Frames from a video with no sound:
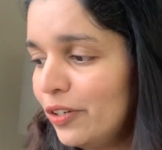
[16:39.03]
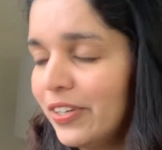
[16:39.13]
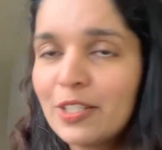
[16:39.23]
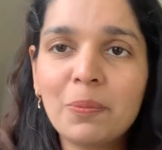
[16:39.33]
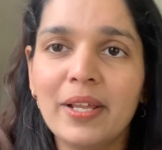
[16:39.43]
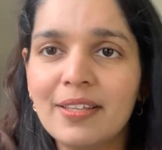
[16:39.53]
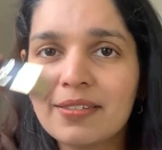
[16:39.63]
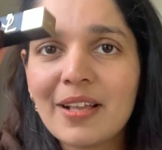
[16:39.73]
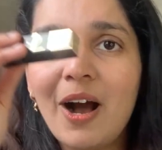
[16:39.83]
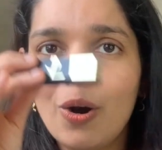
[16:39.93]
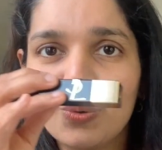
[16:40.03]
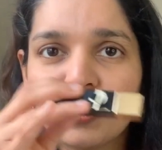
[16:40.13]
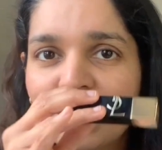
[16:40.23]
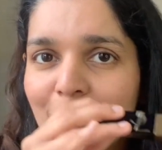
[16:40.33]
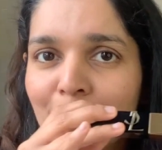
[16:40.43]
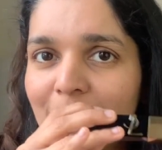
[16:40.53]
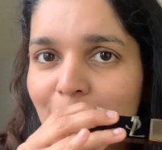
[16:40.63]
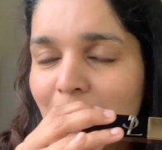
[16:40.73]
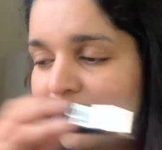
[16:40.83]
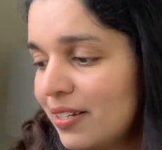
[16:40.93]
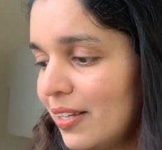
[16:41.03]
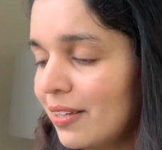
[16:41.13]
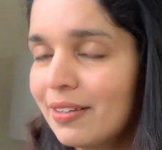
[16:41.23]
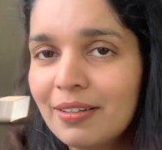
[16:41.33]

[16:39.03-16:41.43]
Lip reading: explains how cheap this plastic